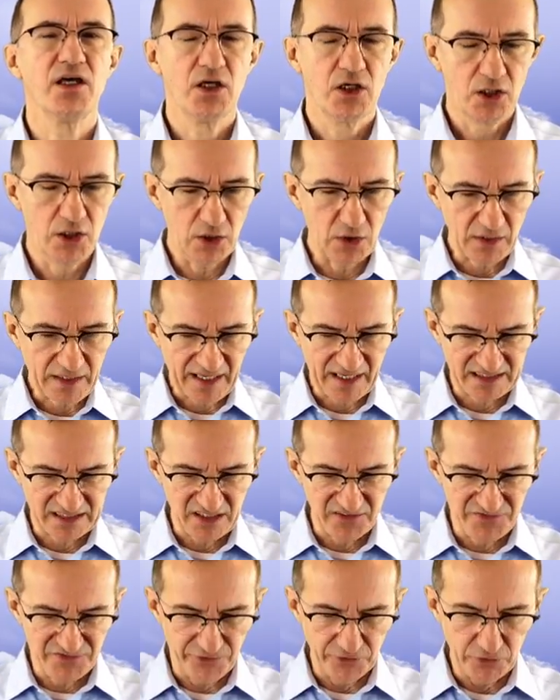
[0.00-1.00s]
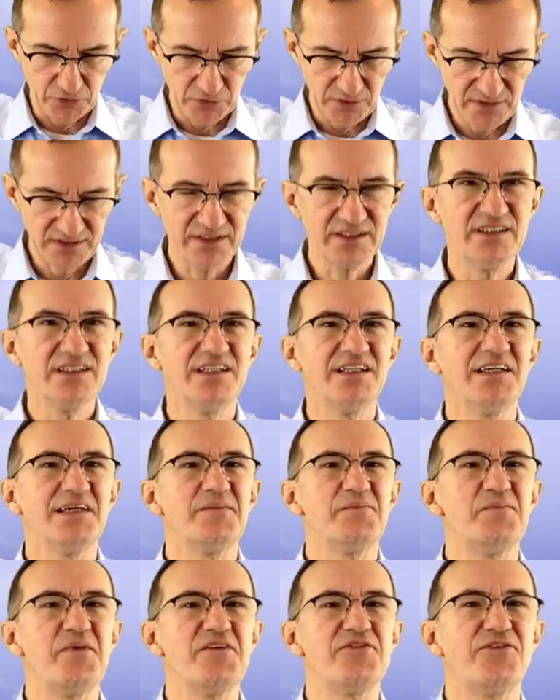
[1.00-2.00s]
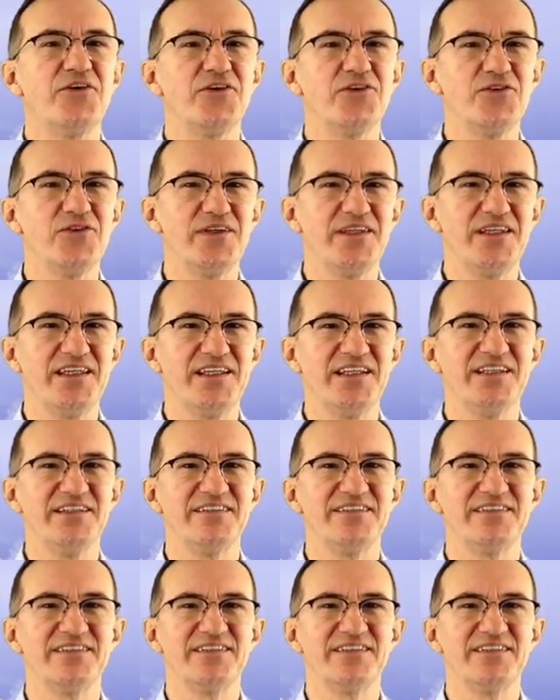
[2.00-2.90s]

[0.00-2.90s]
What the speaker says: Look at the food before you eat it.